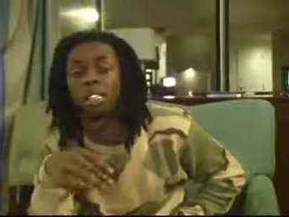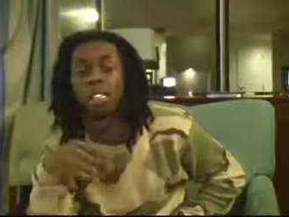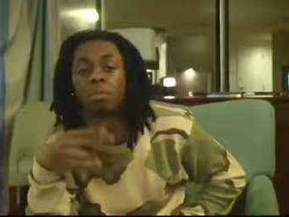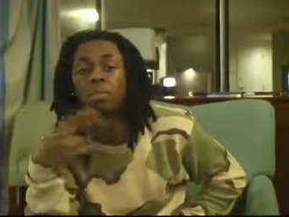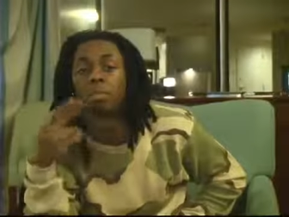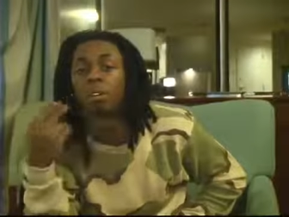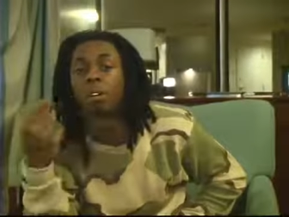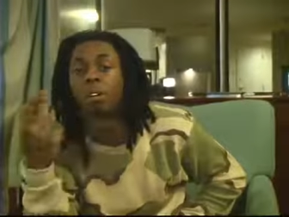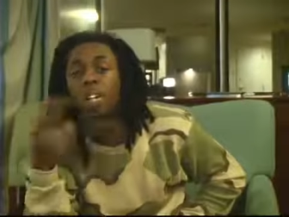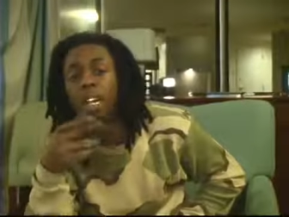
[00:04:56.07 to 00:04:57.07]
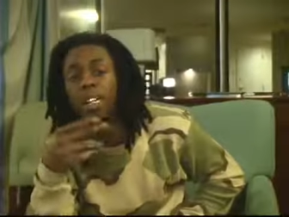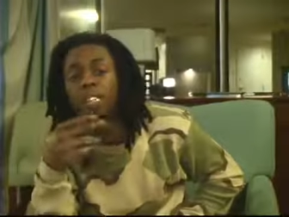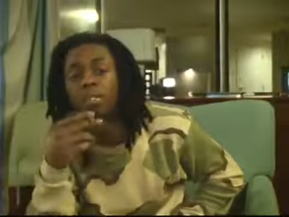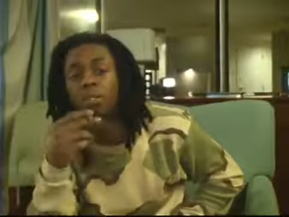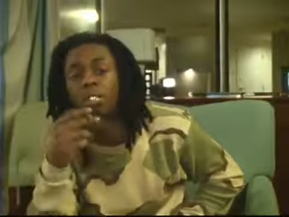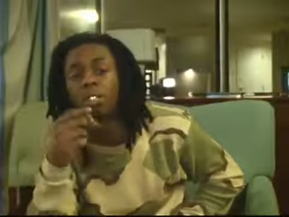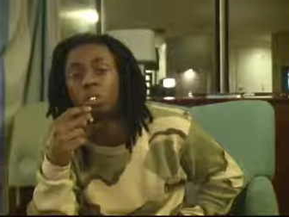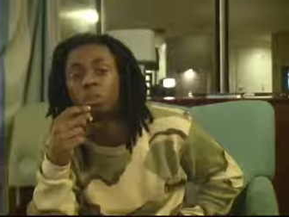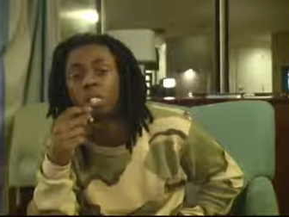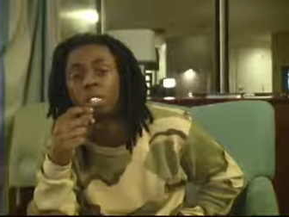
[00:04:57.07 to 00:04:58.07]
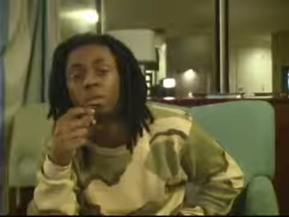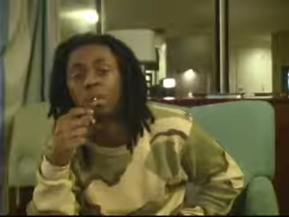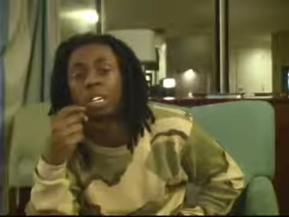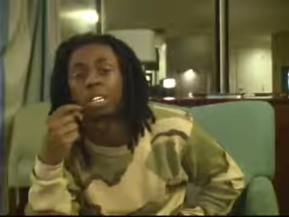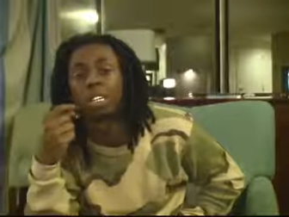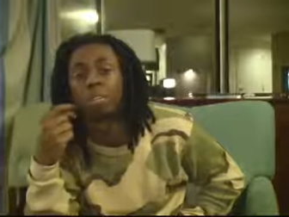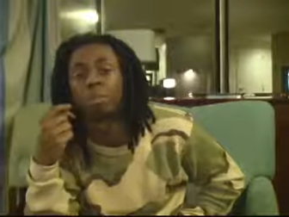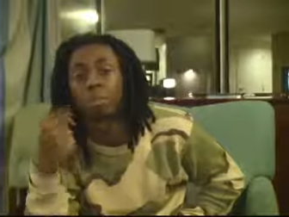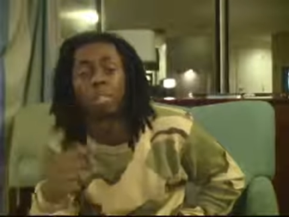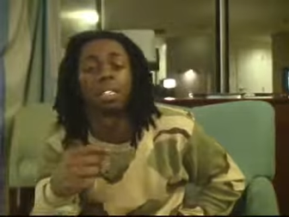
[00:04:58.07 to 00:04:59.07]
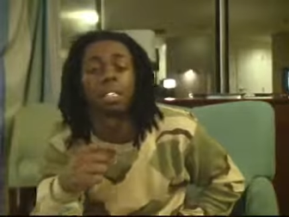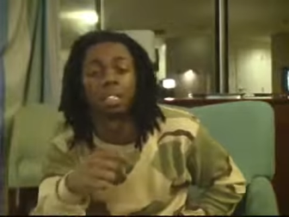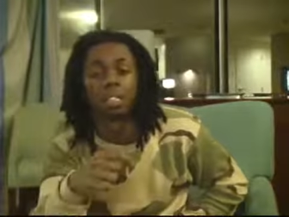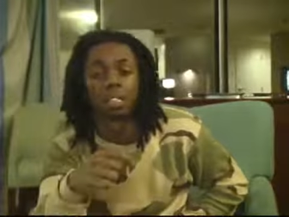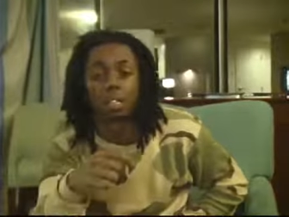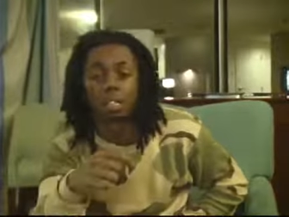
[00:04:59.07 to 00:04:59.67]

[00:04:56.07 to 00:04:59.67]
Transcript: something people gonna like, something that's gonna make somebody pay attention.